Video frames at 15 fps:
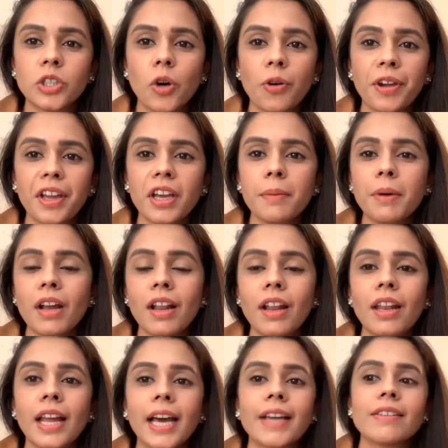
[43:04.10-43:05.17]
talking about our
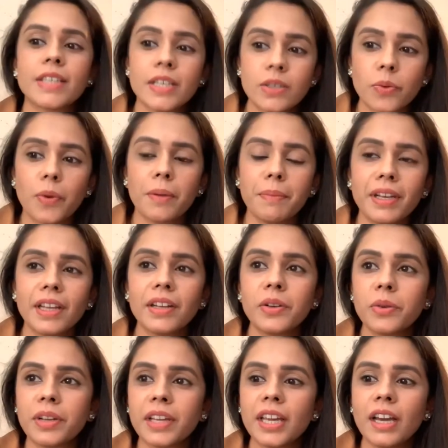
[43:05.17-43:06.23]
lives as women, and
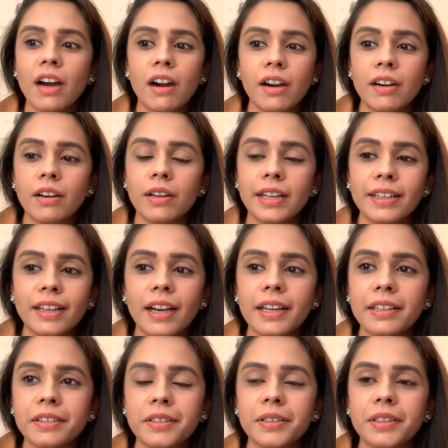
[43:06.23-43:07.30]
today our
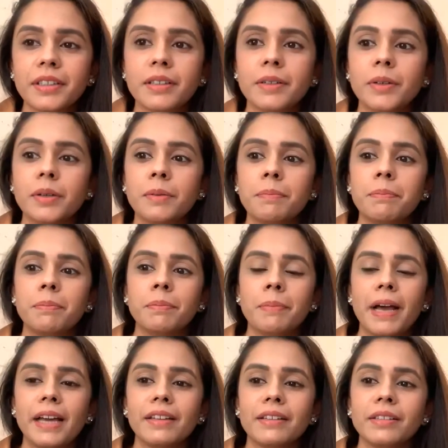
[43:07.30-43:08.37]
entire
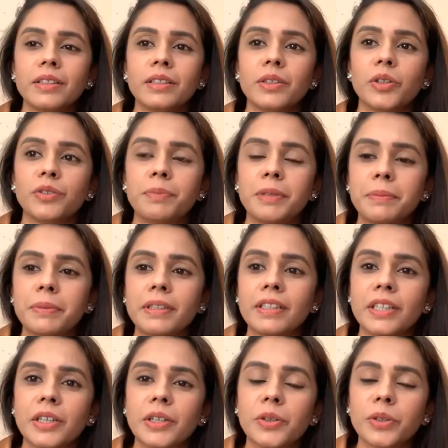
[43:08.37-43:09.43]
panel of people
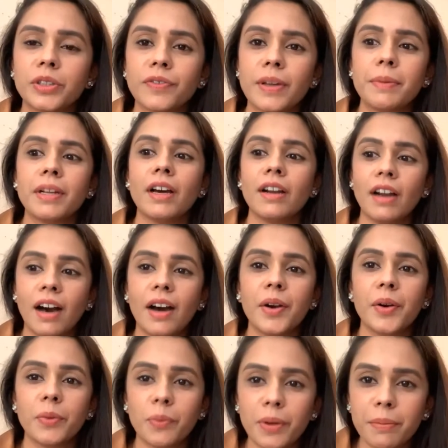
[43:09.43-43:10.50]
here on the webinar
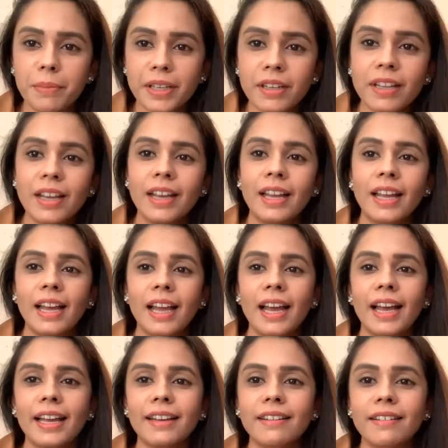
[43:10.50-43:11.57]
are women,
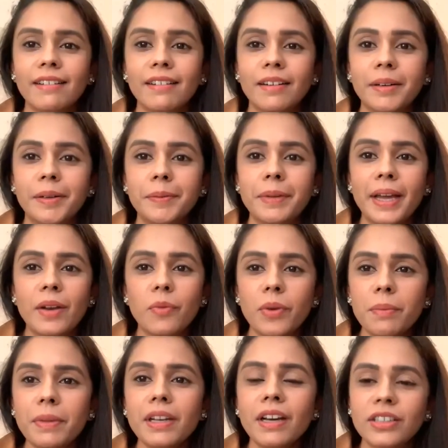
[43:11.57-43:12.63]
and
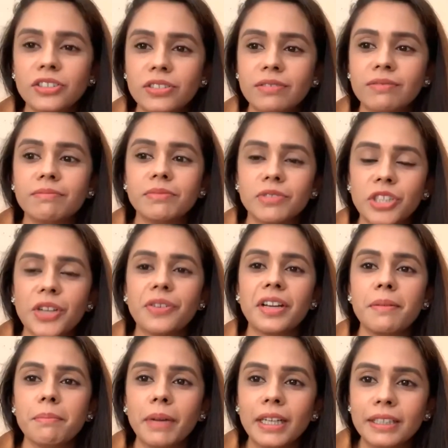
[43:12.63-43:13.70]
women are
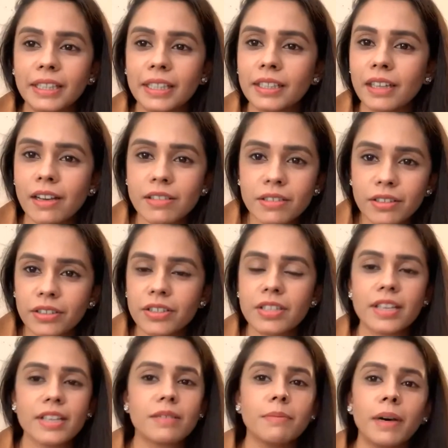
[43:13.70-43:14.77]
generally
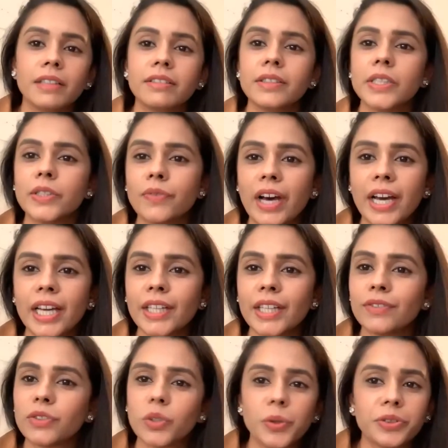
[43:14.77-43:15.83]
multitaskers as mothers,
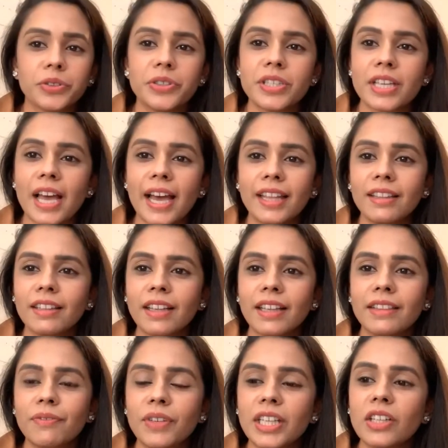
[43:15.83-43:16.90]
wives, daughters, and
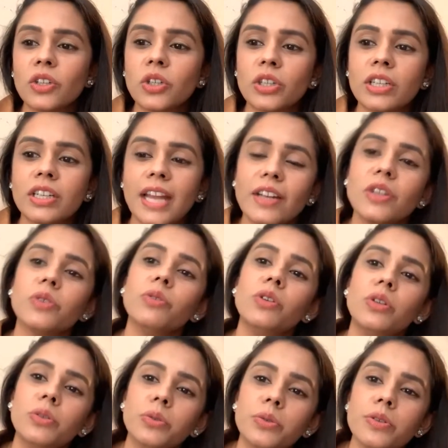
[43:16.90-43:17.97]
we tend to
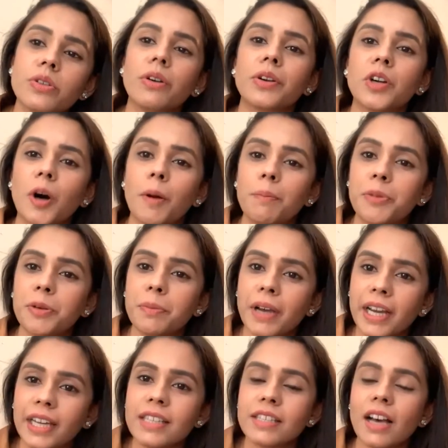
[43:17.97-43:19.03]
lose or
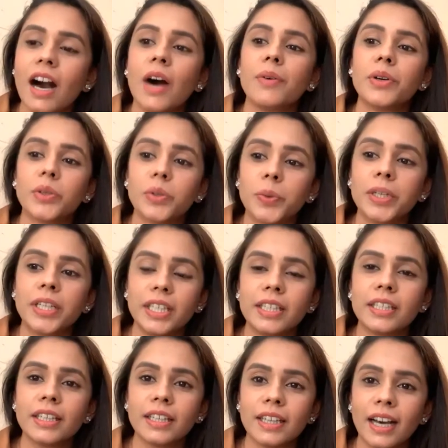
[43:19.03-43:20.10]
compromise our own
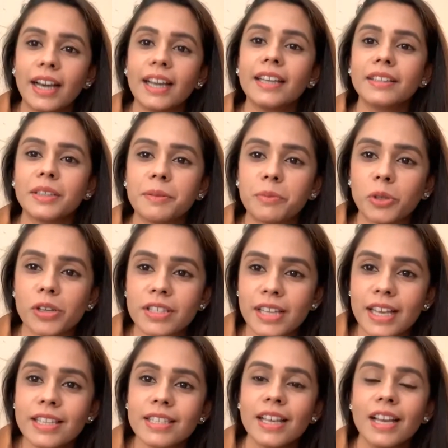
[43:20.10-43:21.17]
Ikigai in the
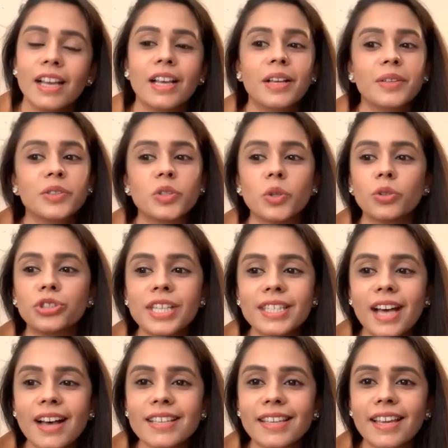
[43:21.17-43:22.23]
process. So she's
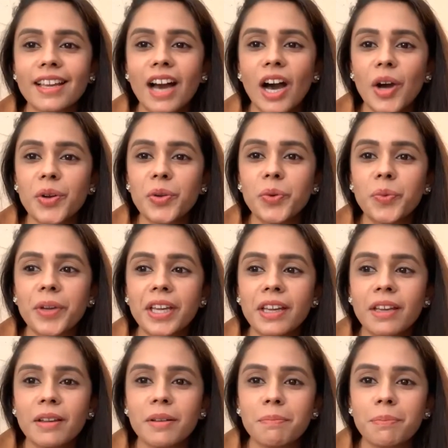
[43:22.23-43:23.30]
asking, how do
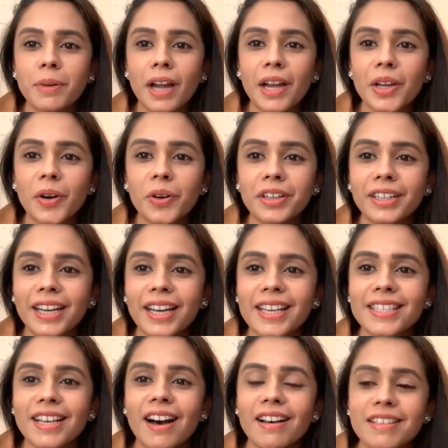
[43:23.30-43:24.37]
we
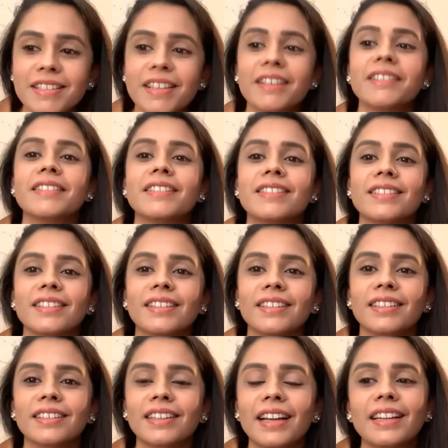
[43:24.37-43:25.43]
prioritize ourselves?
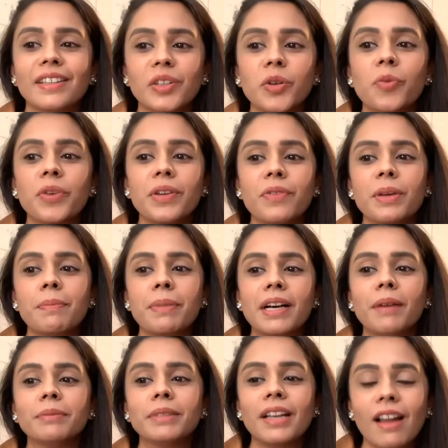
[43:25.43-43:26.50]
We
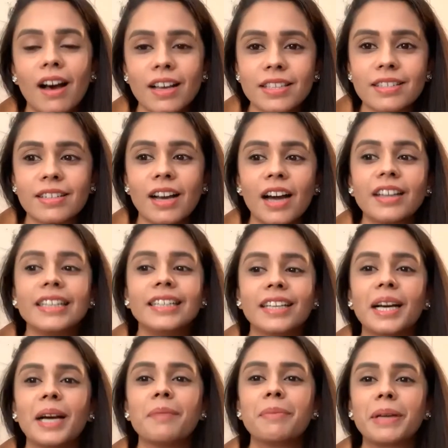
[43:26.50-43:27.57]
become the last. Our
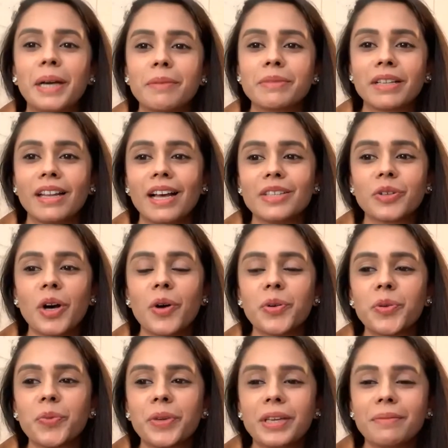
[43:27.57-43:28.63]
Ikigai becomes the last. So how
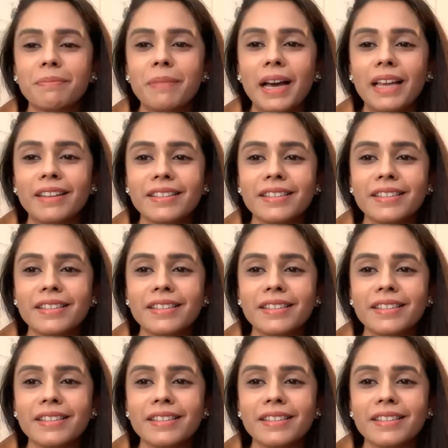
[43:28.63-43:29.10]
do we balance